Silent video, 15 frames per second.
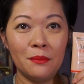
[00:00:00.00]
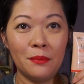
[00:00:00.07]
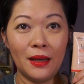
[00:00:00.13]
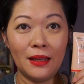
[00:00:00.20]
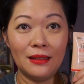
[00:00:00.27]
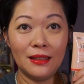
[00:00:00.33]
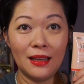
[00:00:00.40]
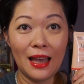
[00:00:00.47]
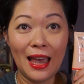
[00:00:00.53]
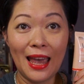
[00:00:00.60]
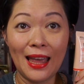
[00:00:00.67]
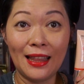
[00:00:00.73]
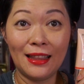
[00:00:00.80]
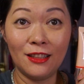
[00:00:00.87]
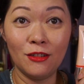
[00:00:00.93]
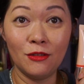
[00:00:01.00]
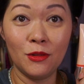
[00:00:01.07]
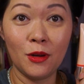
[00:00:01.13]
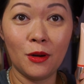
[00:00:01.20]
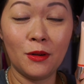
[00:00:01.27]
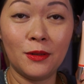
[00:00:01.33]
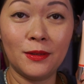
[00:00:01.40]
But and you
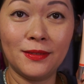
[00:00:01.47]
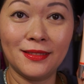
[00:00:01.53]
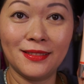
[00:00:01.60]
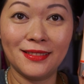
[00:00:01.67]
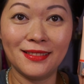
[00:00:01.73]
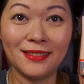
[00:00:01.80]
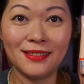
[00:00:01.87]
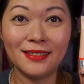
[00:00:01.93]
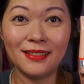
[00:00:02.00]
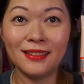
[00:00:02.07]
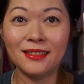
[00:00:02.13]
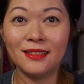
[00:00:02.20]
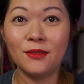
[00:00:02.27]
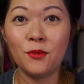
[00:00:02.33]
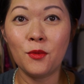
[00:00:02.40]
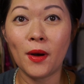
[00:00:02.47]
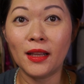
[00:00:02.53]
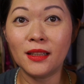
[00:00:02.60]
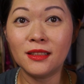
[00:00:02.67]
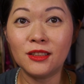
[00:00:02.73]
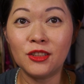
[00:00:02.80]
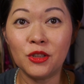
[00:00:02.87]
know,
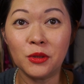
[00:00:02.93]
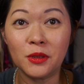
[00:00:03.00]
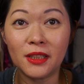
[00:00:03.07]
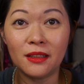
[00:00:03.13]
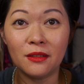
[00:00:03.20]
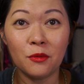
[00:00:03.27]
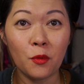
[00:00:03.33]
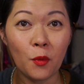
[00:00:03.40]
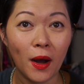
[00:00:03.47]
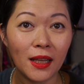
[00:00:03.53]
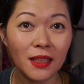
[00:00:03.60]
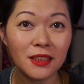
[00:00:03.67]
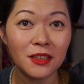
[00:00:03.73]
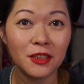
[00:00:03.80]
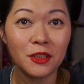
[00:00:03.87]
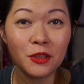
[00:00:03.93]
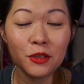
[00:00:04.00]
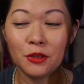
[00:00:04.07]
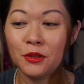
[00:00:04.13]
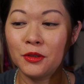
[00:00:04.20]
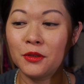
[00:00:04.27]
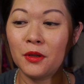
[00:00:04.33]
one
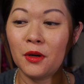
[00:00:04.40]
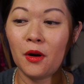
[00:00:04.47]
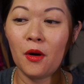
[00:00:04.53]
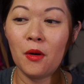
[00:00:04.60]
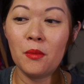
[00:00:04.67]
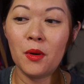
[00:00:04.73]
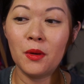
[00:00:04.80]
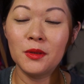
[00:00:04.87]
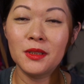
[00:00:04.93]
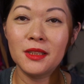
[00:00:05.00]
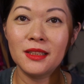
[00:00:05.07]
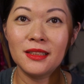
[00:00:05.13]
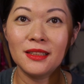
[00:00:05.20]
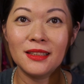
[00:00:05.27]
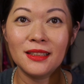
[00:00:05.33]
to almost